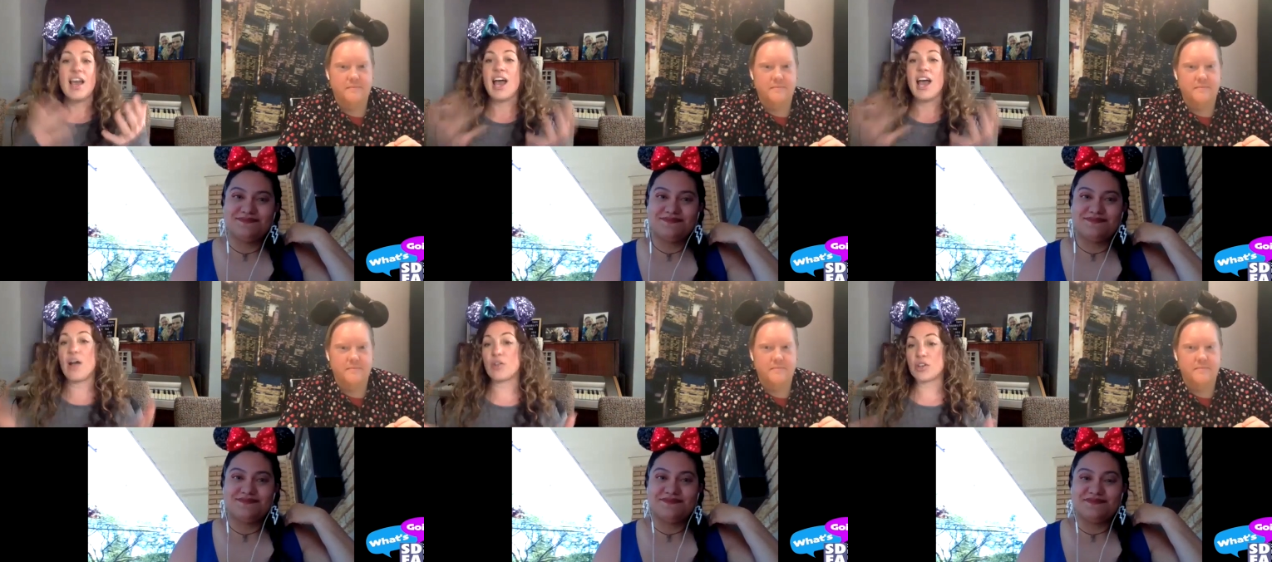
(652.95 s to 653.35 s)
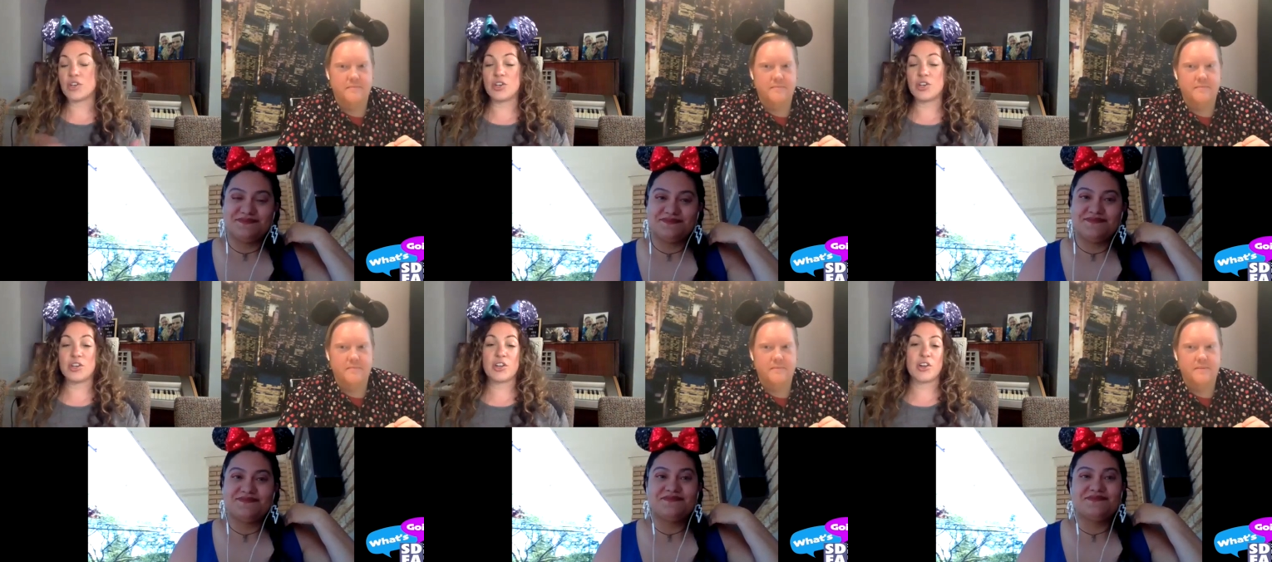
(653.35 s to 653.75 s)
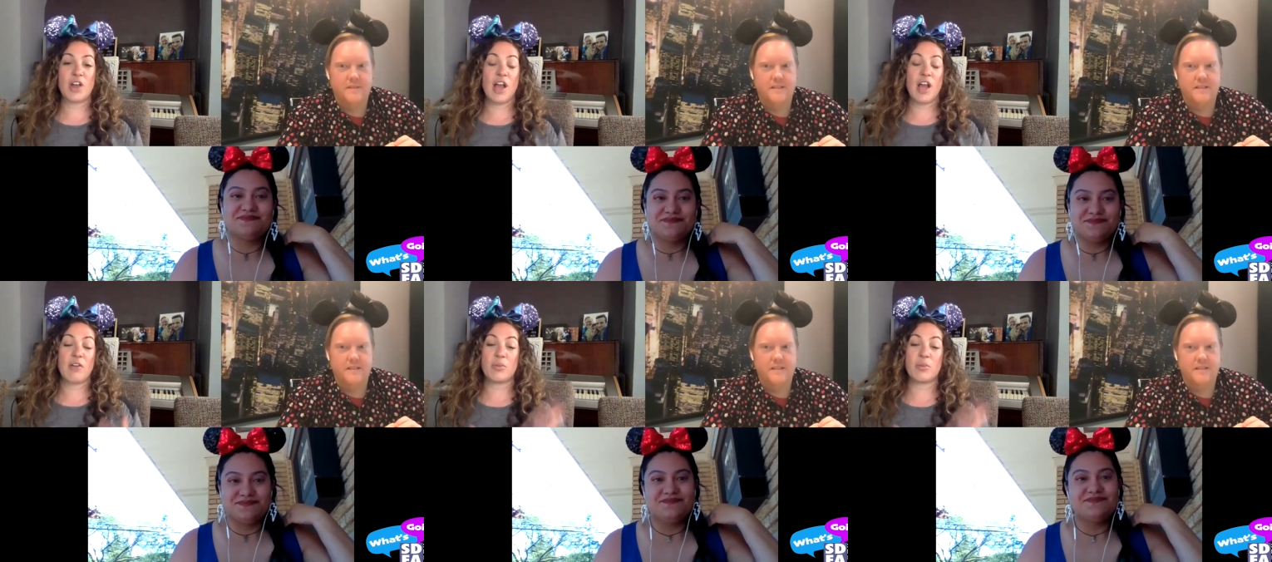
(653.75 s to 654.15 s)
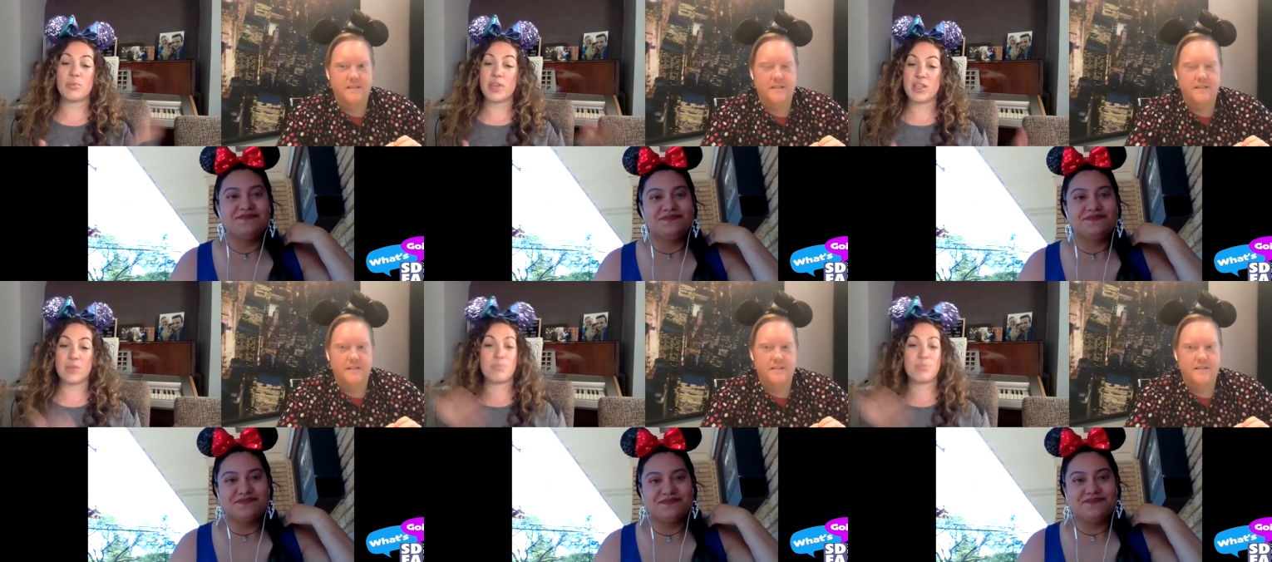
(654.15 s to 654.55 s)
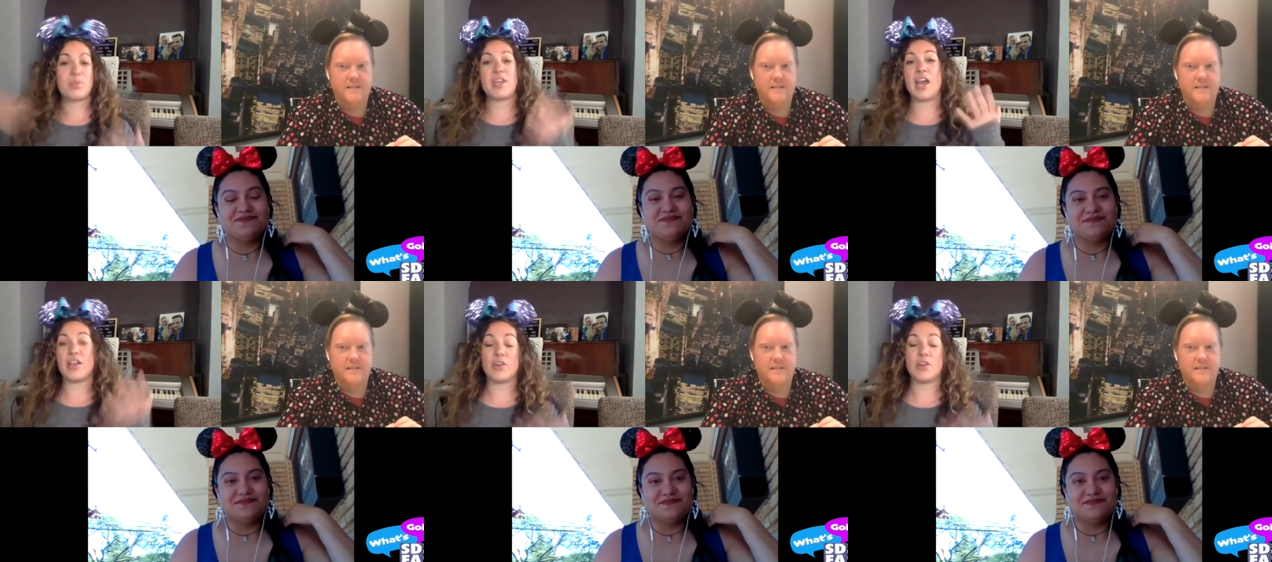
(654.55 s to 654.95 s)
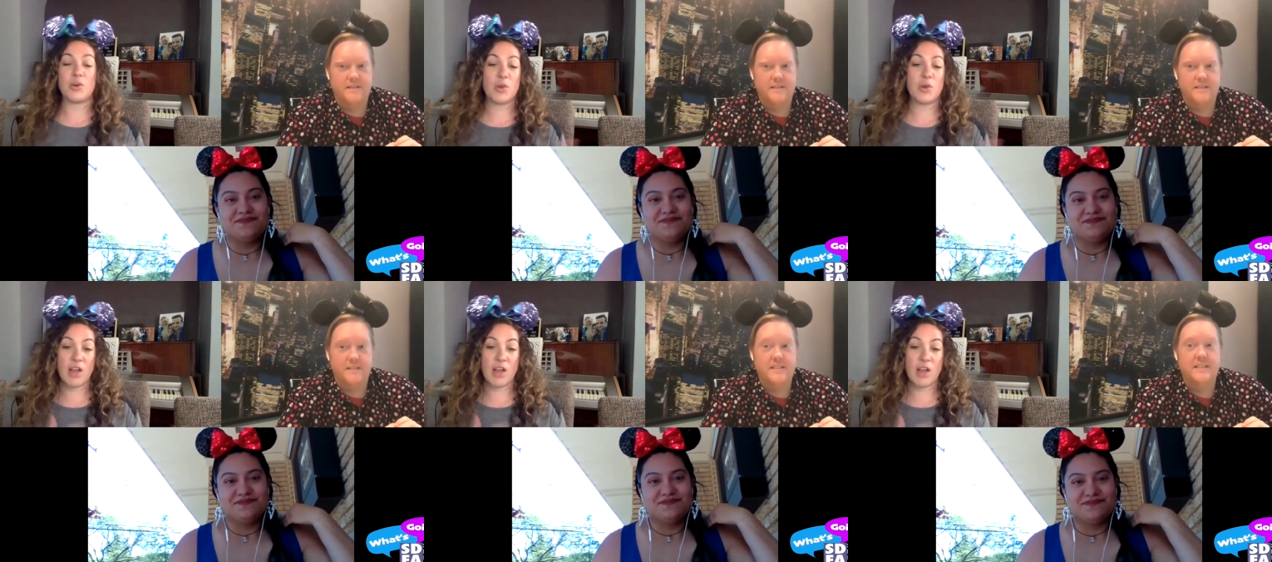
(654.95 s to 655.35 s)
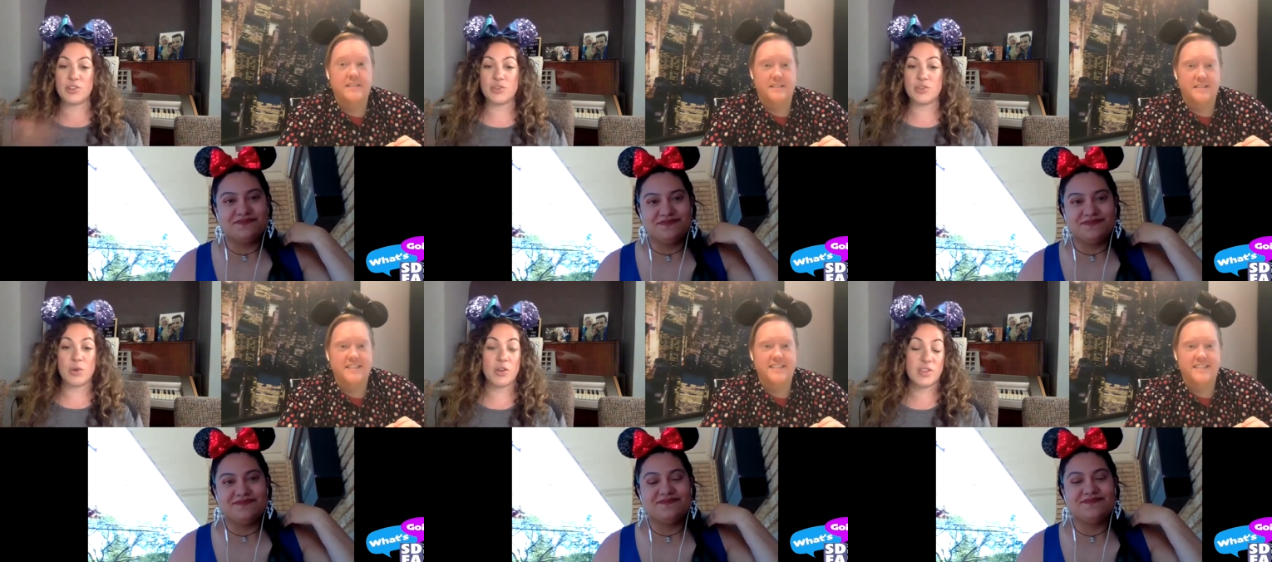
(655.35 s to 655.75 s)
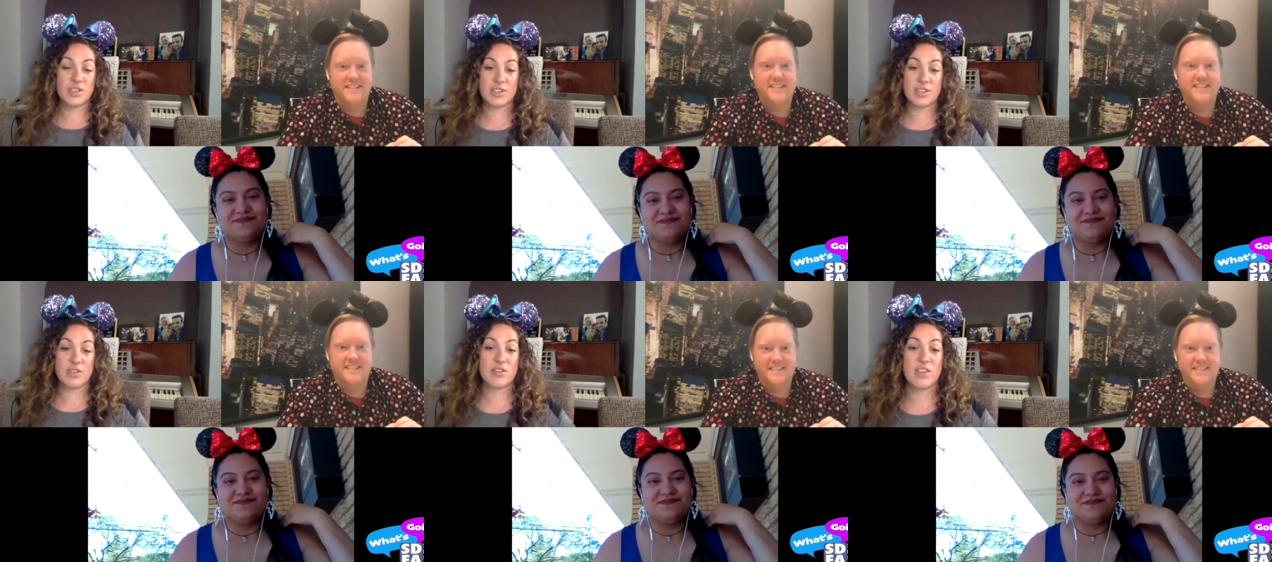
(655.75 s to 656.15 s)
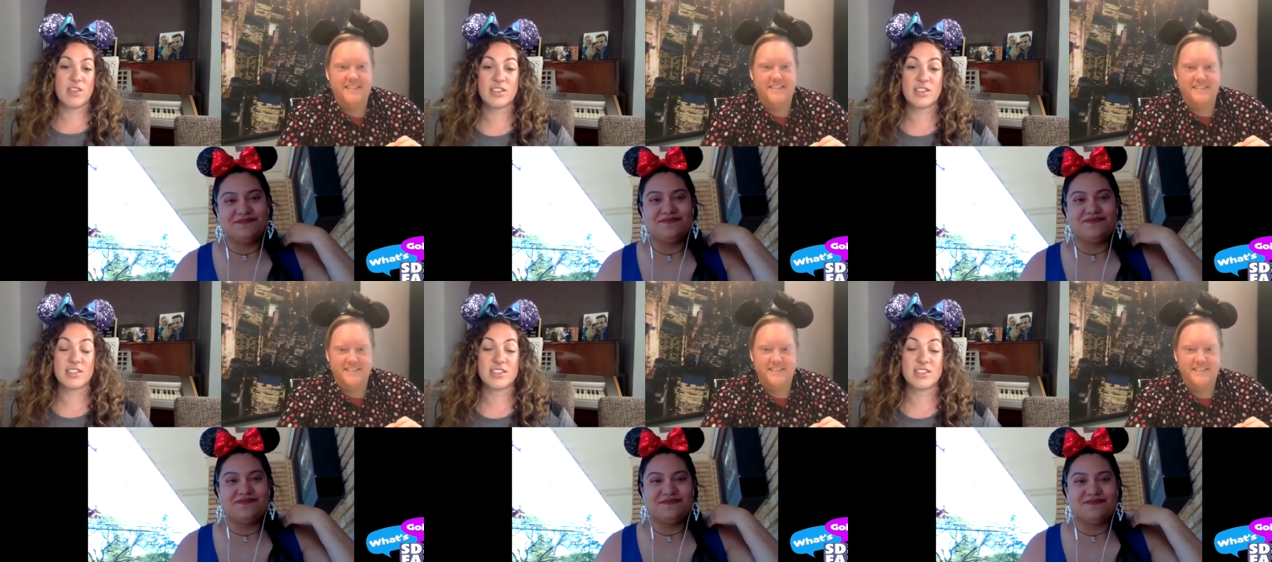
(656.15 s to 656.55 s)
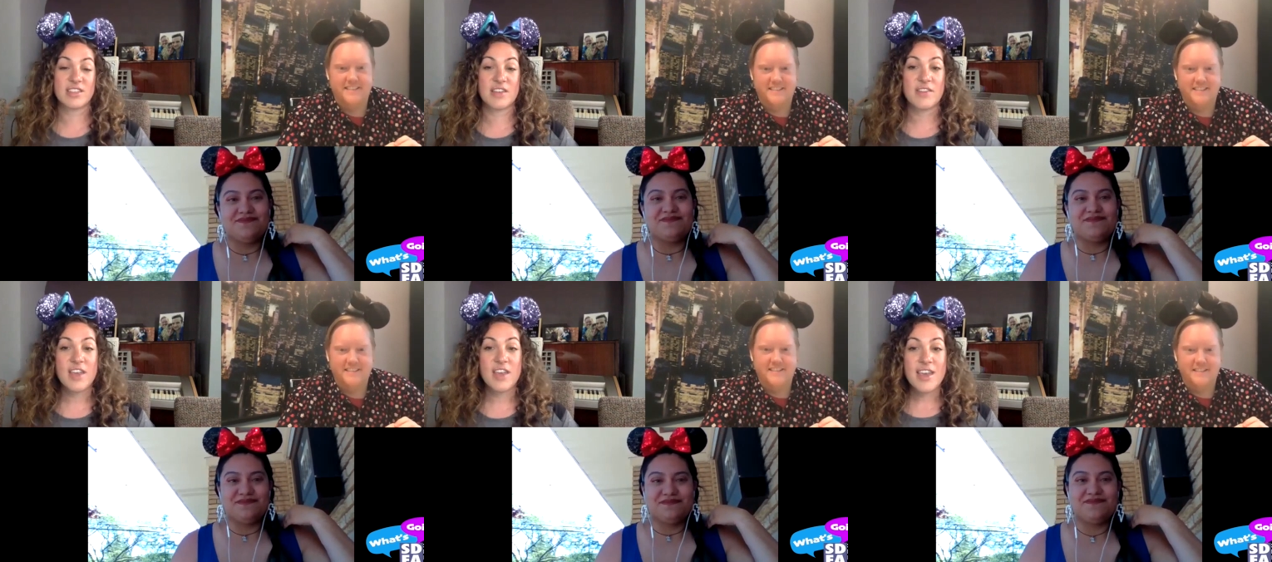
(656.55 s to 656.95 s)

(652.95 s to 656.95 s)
Speaker 1: how to cook or how to play the piano or how to do all these other things and stuff.